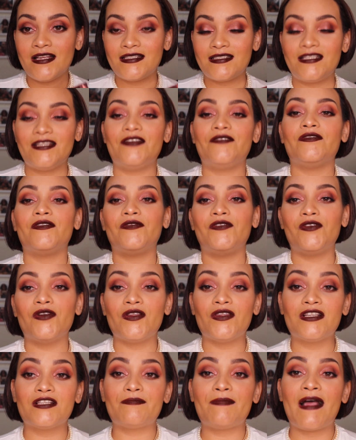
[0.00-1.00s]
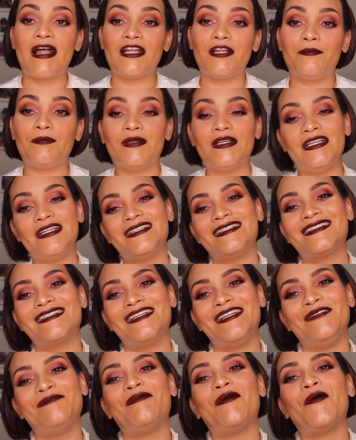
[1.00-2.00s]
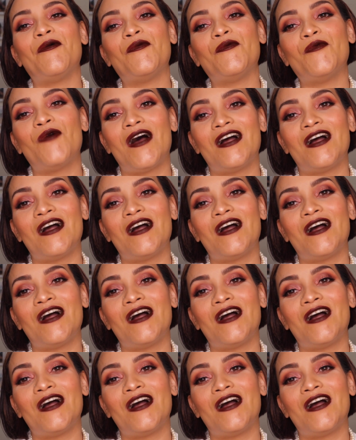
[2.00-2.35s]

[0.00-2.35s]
see a review on this palette, please keep on